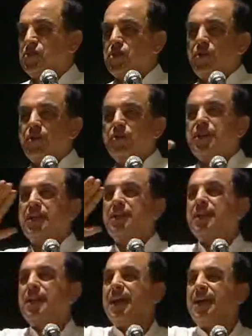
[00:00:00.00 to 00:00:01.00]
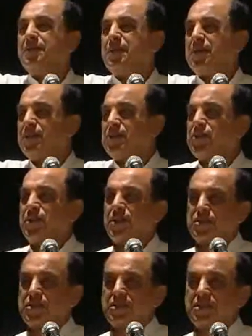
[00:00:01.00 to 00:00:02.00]
So you tell a lie about your
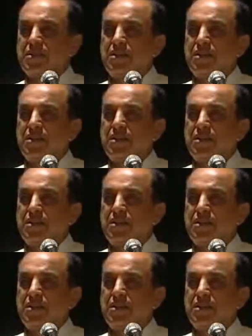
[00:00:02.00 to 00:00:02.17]
education.